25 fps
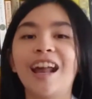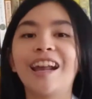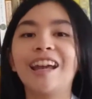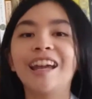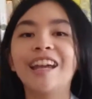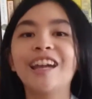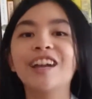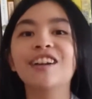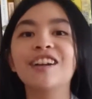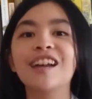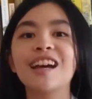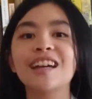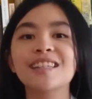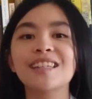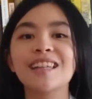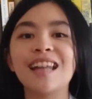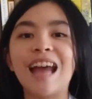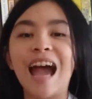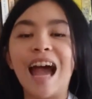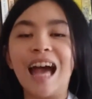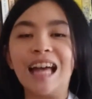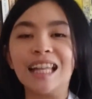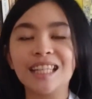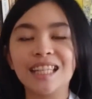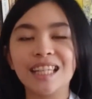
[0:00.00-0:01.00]
And I hear it as an
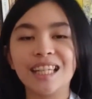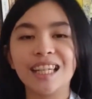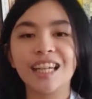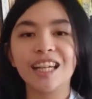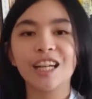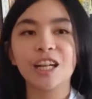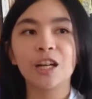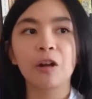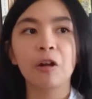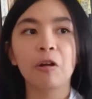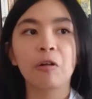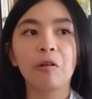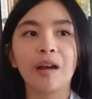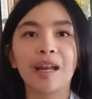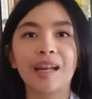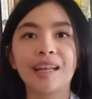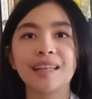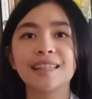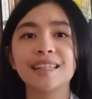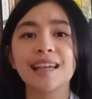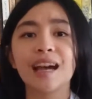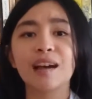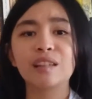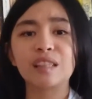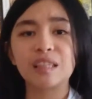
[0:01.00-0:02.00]
anti-hero and
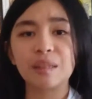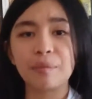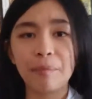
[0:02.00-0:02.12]
it sounds